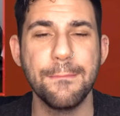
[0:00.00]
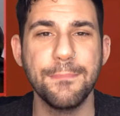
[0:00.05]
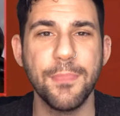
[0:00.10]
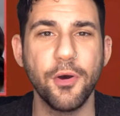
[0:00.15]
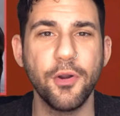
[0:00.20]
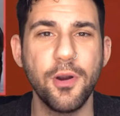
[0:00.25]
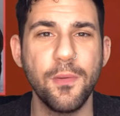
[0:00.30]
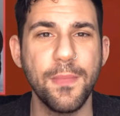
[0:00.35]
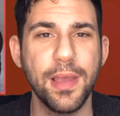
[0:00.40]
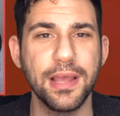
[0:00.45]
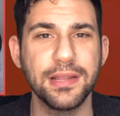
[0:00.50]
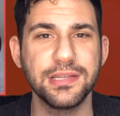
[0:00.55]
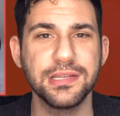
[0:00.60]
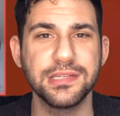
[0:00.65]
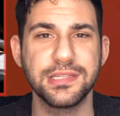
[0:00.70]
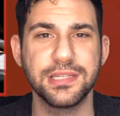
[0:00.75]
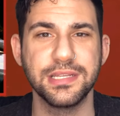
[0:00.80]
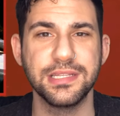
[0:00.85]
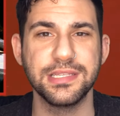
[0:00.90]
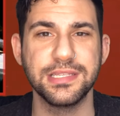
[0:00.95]
Motor
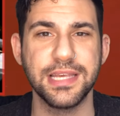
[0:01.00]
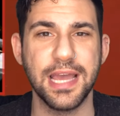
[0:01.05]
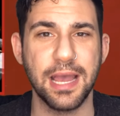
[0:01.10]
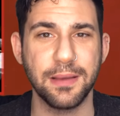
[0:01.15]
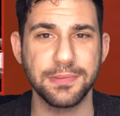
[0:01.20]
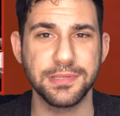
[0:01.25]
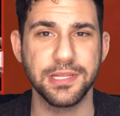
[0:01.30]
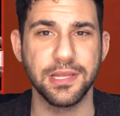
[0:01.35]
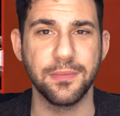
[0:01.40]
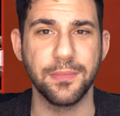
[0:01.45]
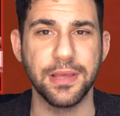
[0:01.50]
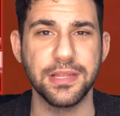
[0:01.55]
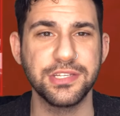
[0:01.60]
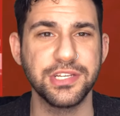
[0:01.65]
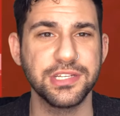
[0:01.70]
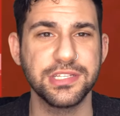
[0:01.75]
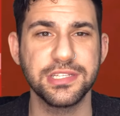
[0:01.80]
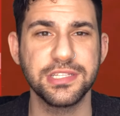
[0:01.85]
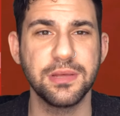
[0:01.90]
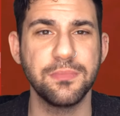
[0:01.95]
Mantis then zaps them, and
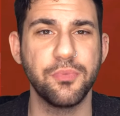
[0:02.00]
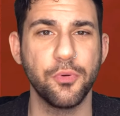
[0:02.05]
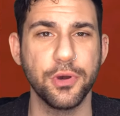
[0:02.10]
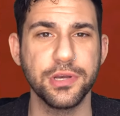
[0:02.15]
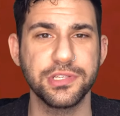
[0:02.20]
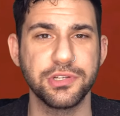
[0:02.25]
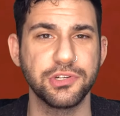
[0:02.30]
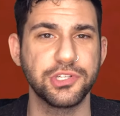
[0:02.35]
just as the boys